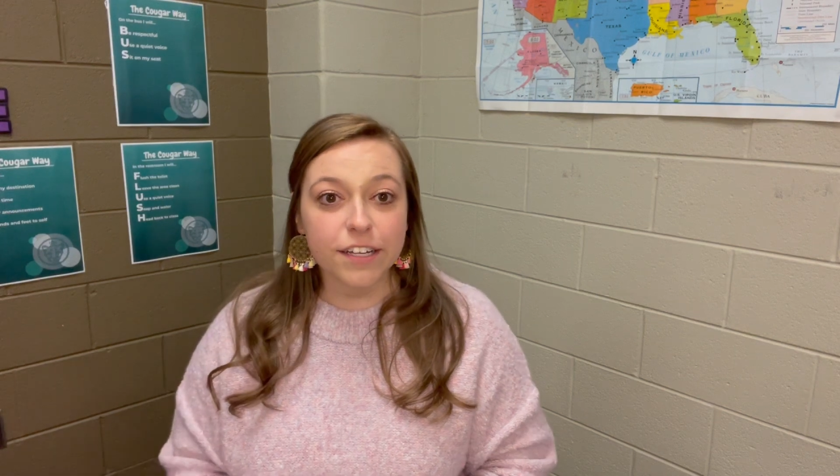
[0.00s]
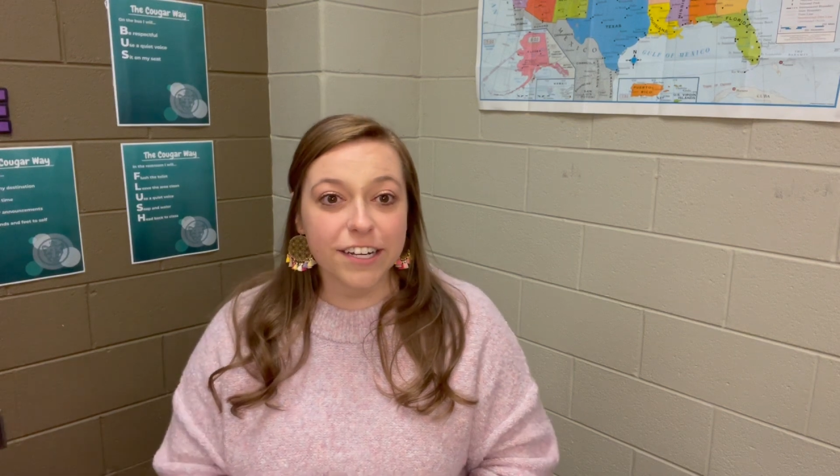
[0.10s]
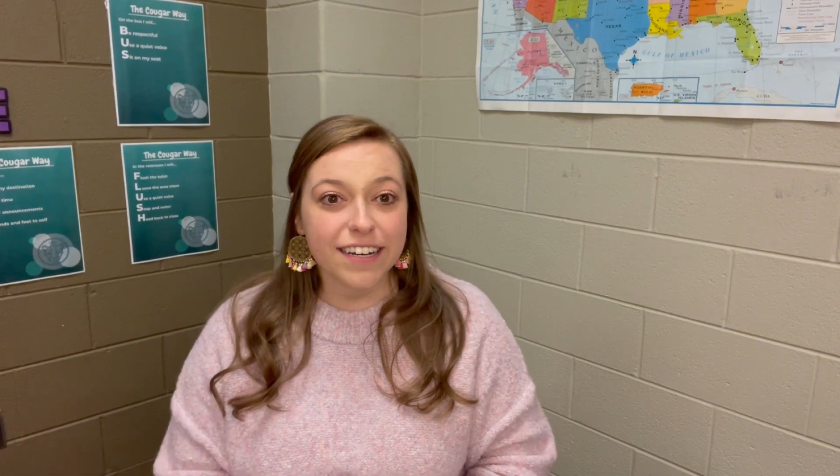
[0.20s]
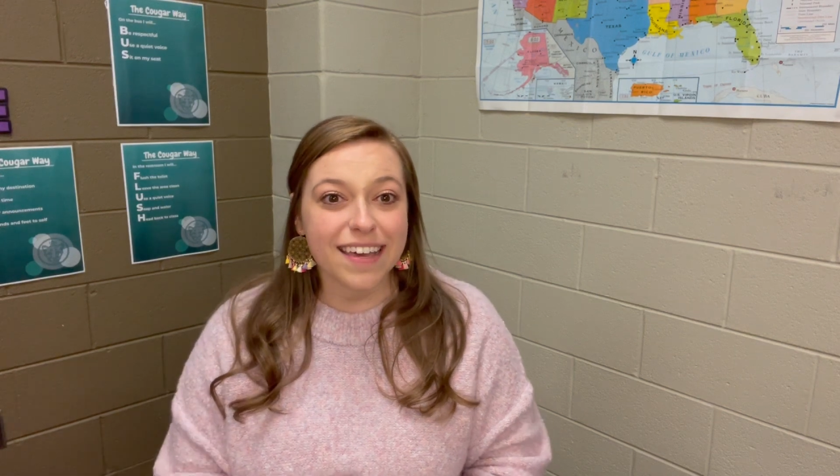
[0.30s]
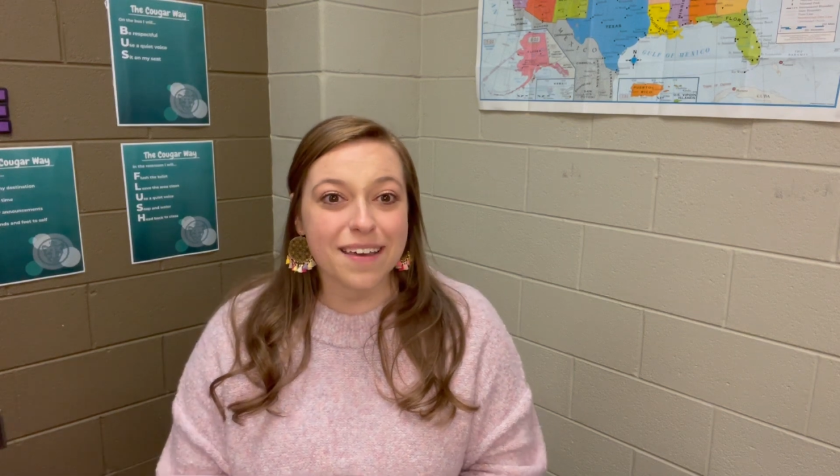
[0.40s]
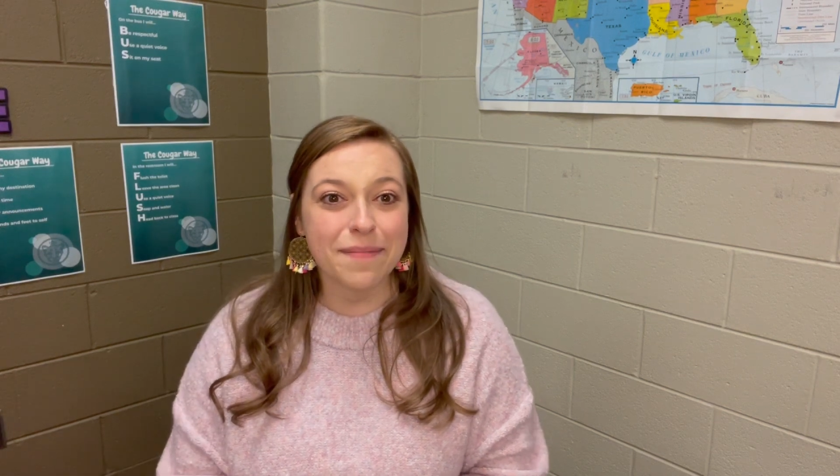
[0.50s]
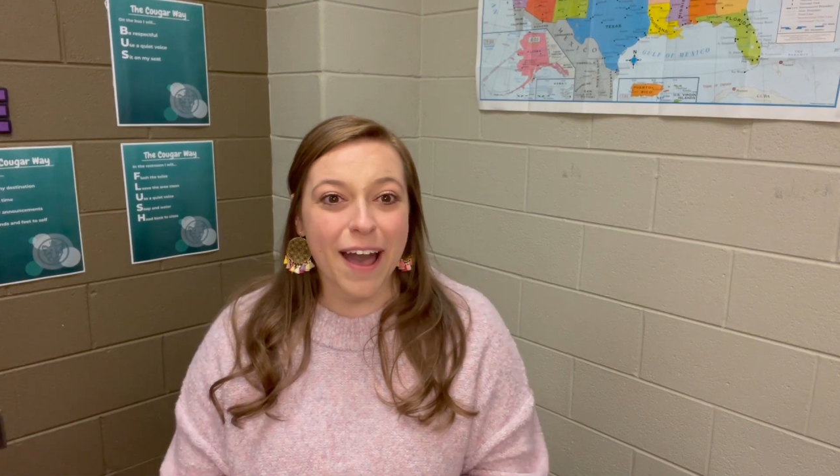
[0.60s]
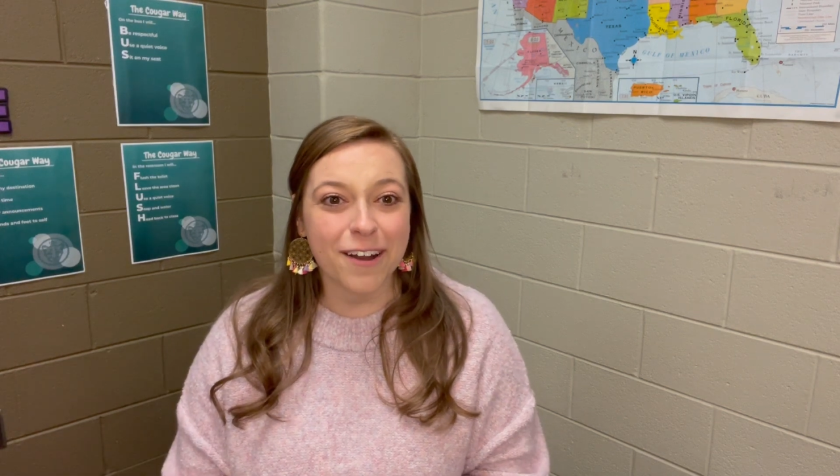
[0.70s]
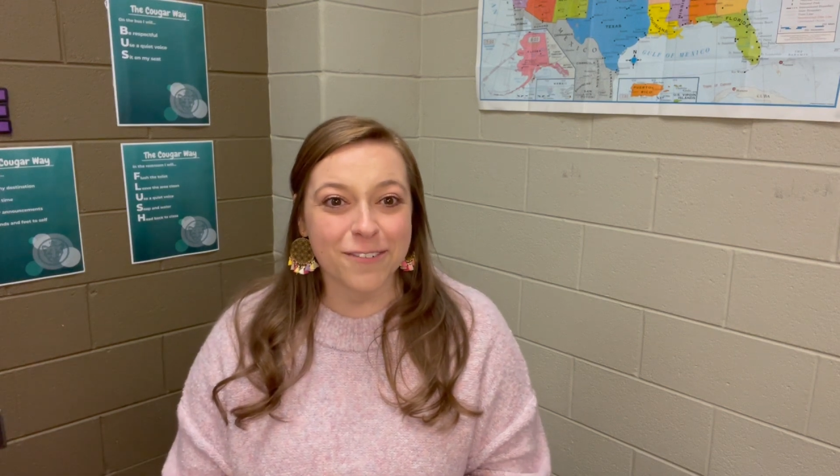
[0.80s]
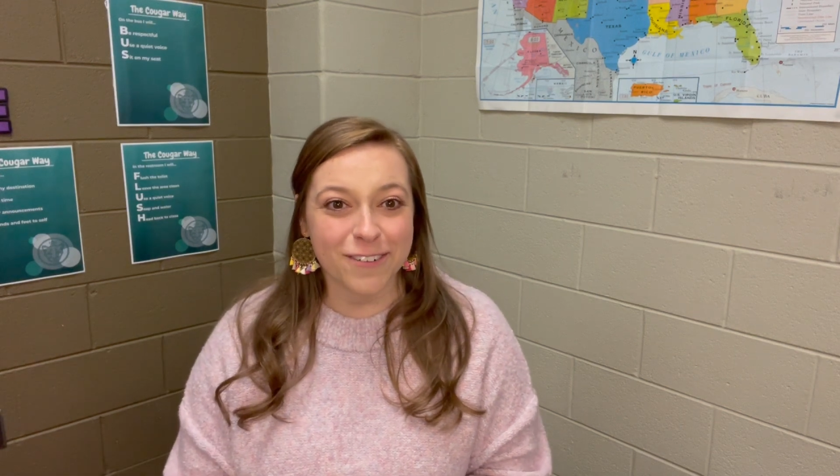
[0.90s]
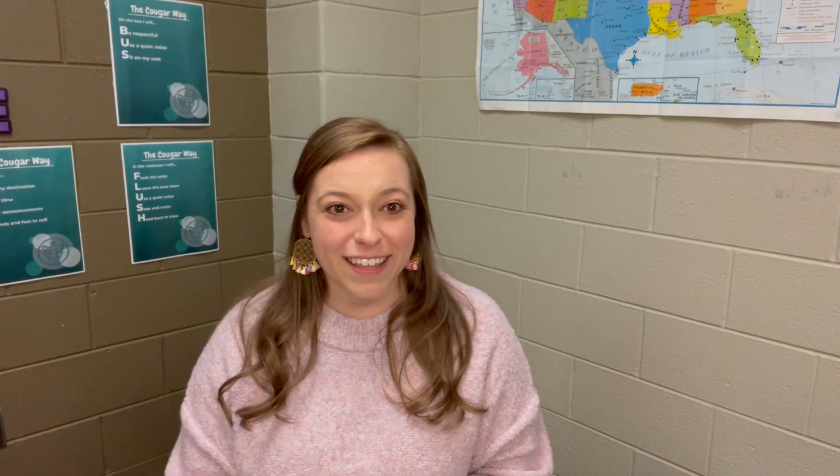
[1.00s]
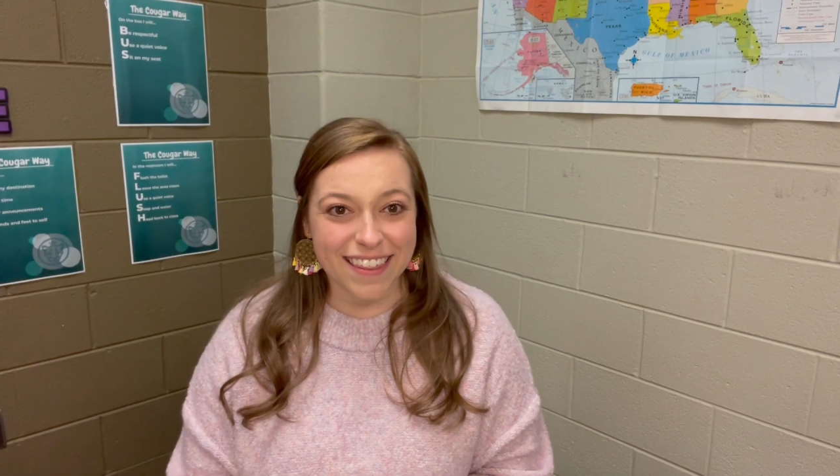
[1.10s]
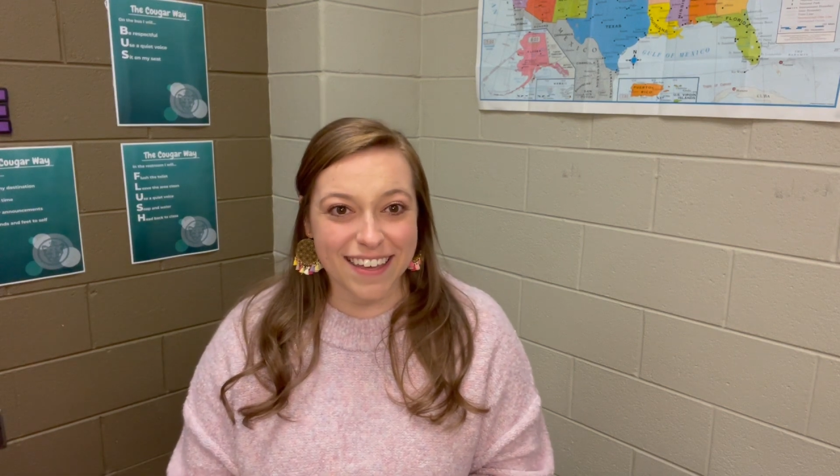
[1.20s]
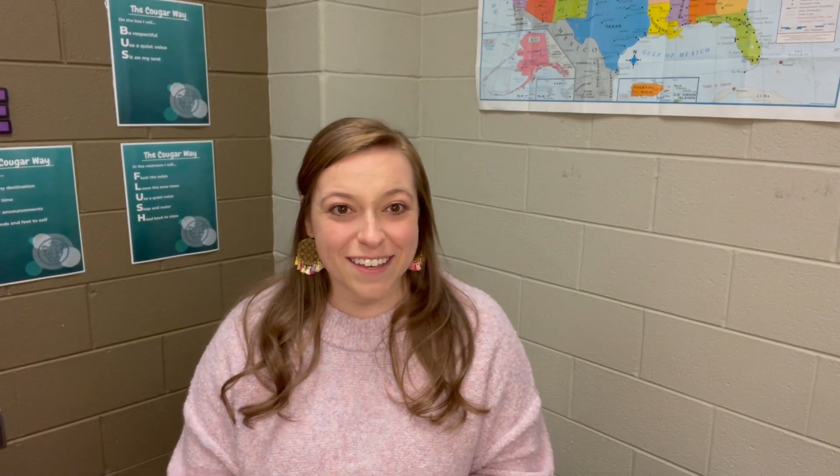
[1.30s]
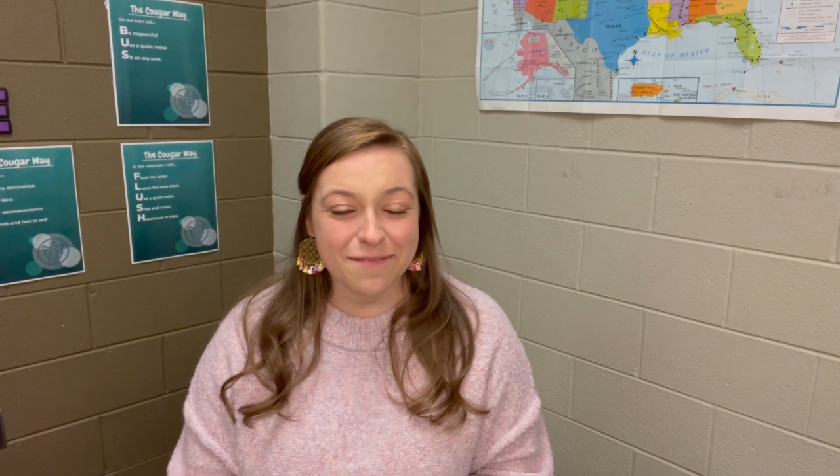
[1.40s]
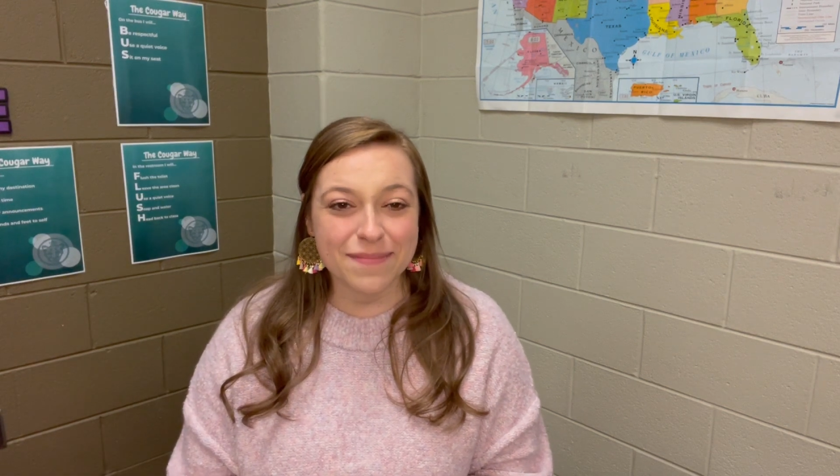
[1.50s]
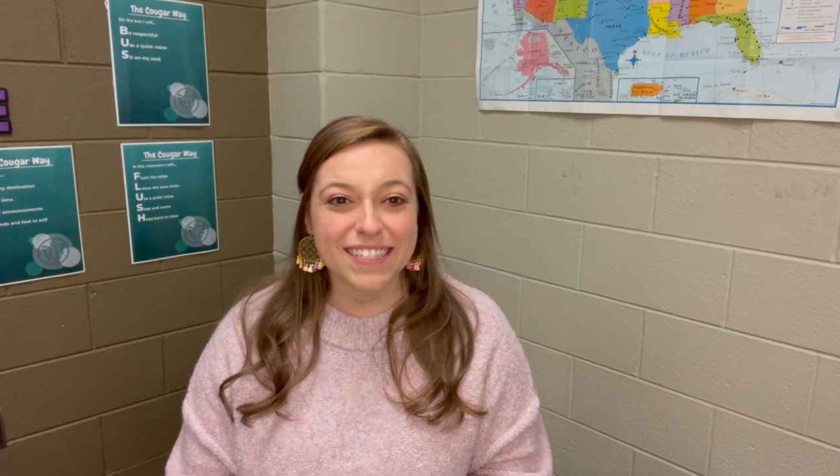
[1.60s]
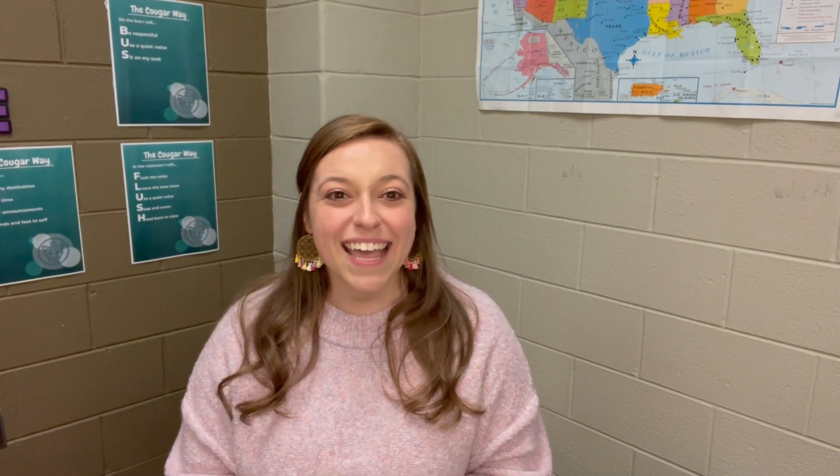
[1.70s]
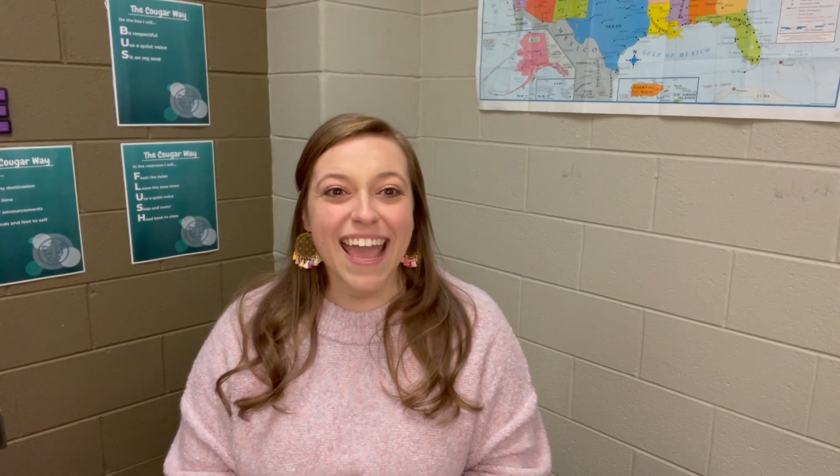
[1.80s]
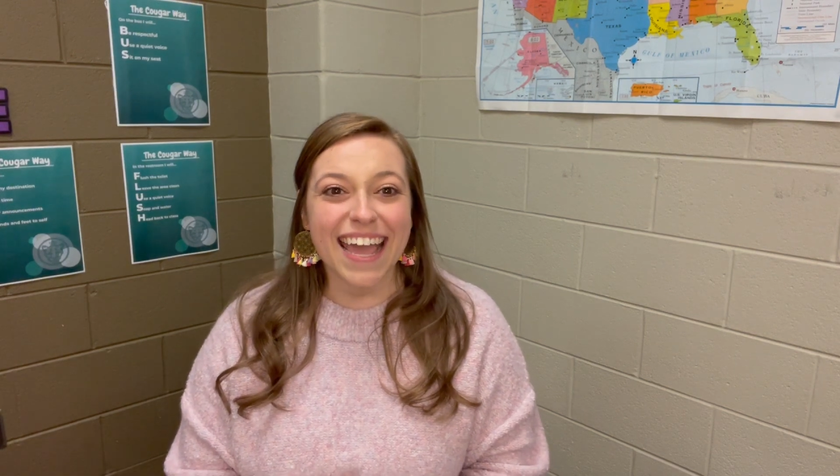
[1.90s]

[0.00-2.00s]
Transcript: learning about rhythms